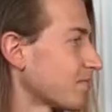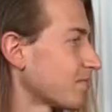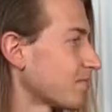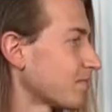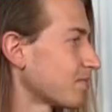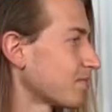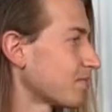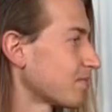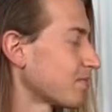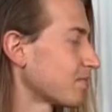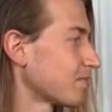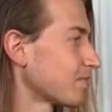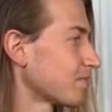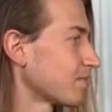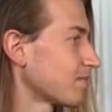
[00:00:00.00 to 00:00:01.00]

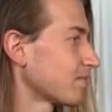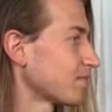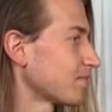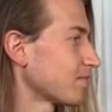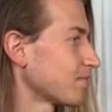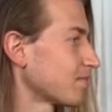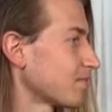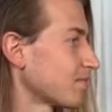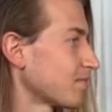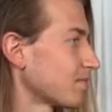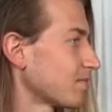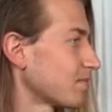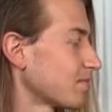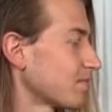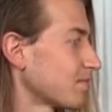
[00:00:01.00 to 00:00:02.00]

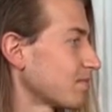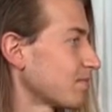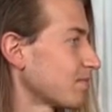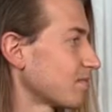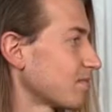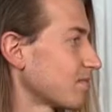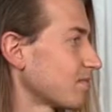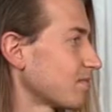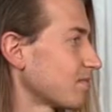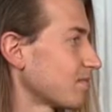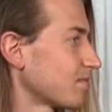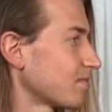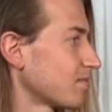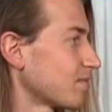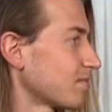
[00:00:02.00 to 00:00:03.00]

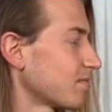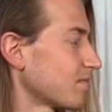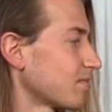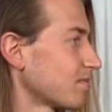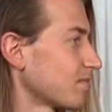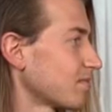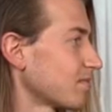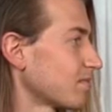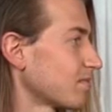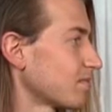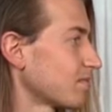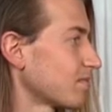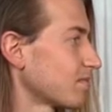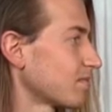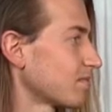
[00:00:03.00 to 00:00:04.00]

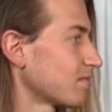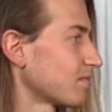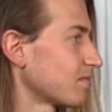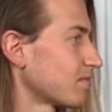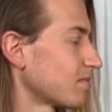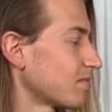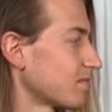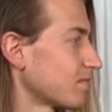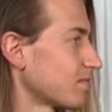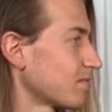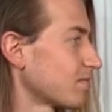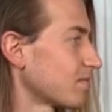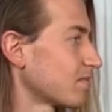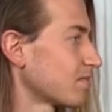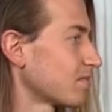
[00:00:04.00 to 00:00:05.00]

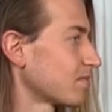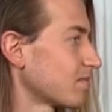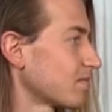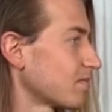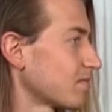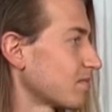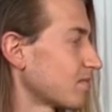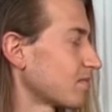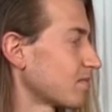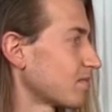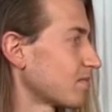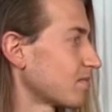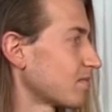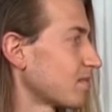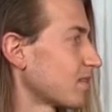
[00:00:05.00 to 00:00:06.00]

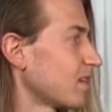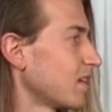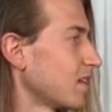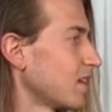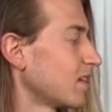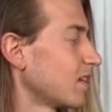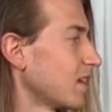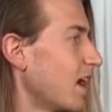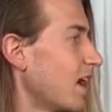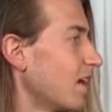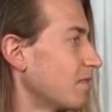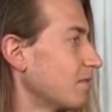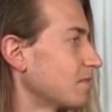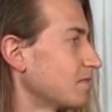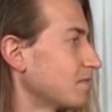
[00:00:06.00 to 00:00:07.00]

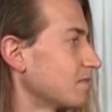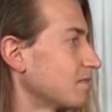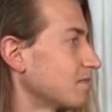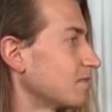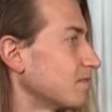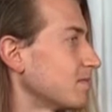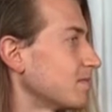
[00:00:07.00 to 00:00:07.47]
No words are spoken by the person on screen.